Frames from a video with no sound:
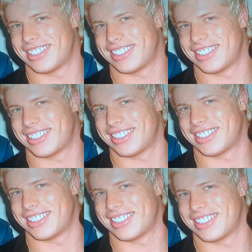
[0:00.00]
This is
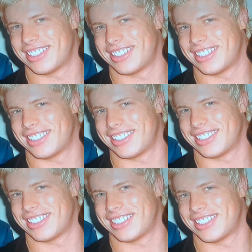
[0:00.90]
Matthew Leveson.
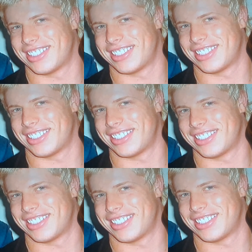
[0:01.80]

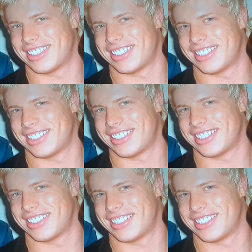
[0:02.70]
He lived between
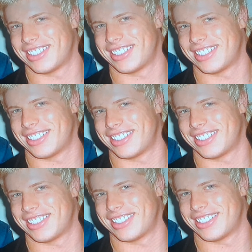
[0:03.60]

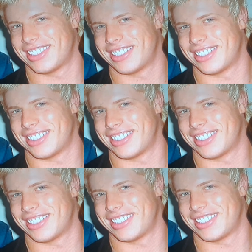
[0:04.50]
1986 and
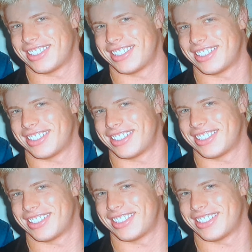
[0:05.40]

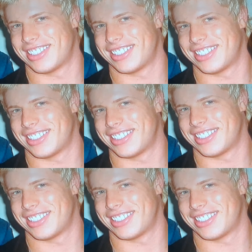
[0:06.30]
2007.
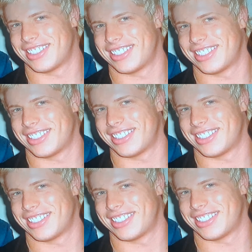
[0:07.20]
He
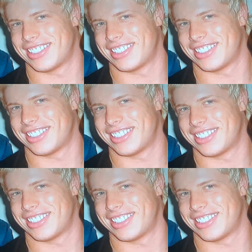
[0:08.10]
disappeared in
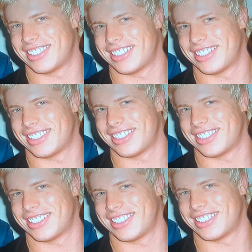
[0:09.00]

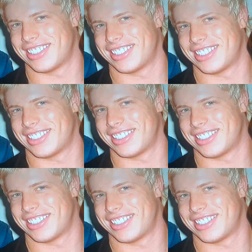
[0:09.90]
2007,
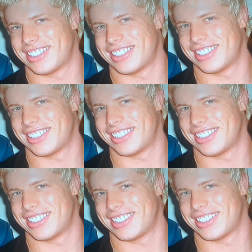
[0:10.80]
after
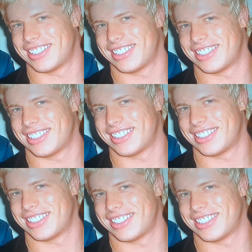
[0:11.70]
which his
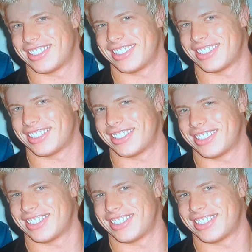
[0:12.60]
boyfriend was
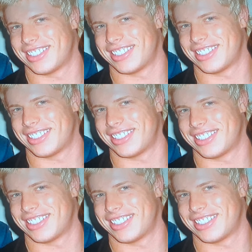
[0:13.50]
arrested
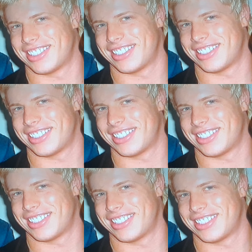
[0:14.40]
but acquitted of
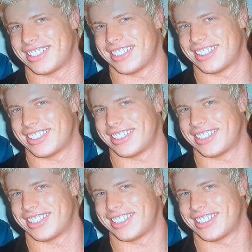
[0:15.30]
his murder.